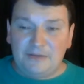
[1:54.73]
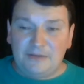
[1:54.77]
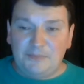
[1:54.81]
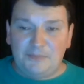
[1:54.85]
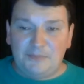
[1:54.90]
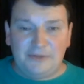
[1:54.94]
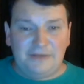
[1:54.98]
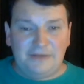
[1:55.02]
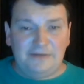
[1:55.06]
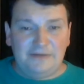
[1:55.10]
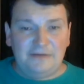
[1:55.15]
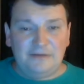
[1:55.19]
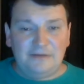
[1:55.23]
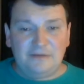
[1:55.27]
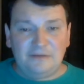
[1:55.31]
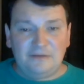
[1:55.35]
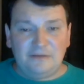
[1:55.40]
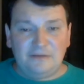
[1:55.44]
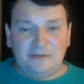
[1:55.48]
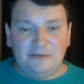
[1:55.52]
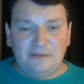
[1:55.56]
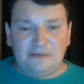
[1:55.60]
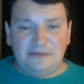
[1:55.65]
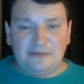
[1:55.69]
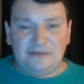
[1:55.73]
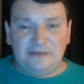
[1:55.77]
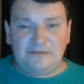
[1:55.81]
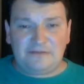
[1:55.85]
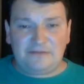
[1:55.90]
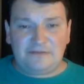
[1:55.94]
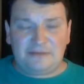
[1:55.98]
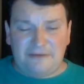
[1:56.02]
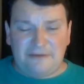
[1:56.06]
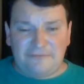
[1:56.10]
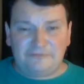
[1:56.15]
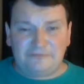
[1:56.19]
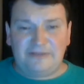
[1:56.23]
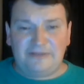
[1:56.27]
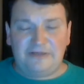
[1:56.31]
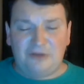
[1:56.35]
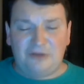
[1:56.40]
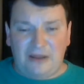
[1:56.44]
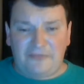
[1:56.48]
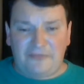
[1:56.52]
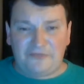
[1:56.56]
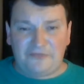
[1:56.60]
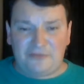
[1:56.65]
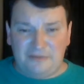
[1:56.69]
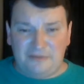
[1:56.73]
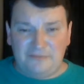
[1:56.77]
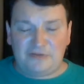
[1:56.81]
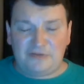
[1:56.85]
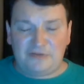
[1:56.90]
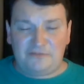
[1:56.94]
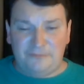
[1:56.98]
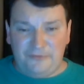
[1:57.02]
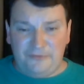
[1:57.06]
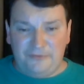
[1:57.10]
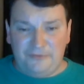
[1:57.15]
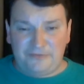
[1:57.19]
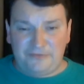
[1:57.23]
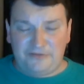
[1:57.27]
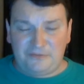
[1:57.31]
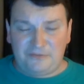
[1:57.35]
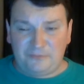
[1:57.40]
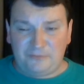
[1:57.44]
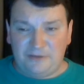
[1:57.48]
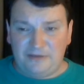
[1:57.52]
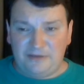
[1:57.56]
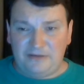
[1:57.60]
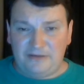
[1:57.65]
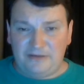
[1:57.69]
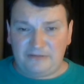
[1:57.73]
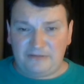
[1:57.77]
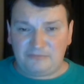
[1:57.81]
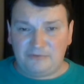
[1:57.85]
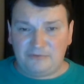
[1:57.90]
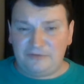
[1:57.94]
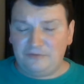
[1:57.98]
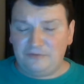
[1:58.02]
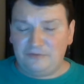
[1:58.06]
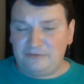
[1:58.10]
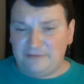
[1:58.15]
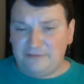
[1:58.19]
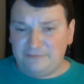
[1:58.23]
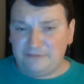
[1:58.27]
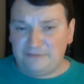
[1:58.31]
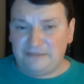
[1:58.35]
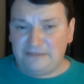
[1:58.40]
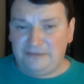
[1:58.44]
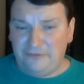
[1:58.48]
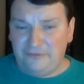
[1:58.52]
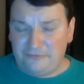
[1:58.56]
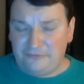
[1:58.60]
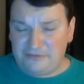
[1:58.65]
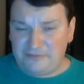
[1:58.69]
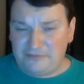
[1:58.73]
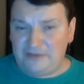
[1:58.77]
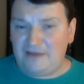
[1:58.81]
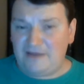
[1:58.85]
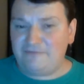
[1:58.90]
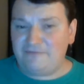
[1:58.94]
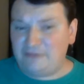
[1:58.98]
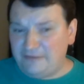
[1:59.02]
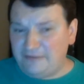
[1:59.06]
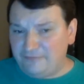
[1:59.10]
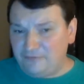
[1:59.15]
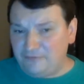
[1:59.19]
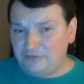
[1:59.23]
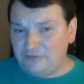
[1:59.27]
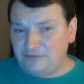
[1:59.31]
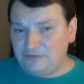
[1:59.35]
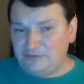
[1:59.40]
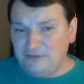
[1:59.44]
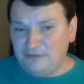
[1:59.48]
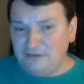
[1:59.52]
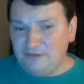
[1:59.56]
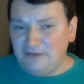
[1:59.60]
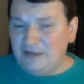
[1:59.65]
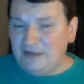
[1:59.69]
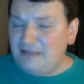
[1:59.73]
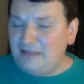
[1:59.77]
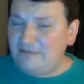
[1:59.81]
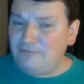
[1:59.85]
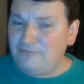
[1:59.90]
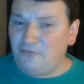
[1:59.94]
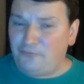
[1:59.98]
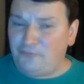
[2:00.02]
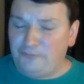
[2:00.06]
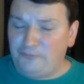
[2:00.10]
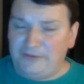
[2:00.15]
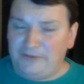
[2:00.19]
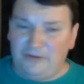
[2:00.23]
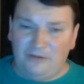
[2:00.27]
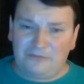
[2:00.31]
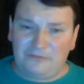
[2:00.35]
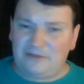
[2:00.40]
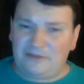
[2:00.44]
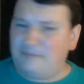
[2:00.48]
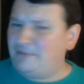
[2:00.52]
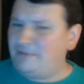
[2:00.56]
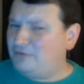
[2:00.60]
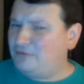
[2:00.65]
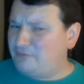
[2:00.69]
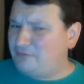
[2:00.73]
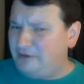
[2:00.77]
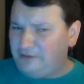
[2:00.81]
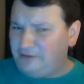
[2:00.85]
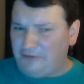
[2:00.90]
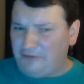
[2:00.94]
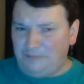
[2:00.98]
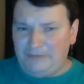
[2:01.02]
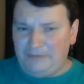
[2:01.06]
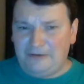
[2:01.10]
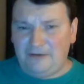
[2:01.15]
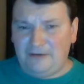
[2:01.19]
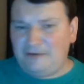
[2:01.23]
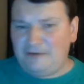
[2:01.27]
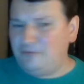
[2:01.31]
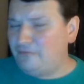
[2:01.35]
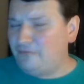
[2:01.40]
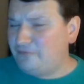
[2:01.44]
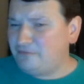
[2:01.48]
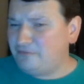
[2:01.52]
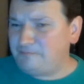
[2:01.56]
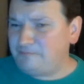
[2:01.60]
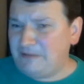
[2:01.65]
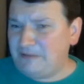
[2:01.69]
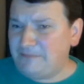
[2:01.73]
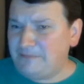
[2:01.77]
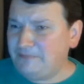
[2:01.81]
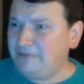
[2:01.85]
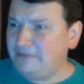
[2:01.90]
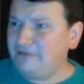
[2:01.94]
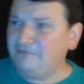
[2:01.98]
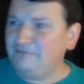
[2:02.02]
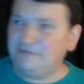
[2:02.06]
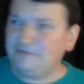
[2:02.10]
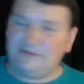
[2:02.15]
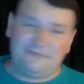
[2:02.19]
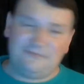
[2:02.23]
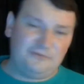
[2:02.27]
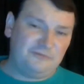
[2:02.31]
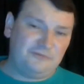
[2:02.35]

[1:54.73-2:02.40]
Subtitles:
But it's definitely not the same experience as when you're leveling characters. I mean, I leveled 3 alts, and I'm not trying to compare. I know there's people that have leveled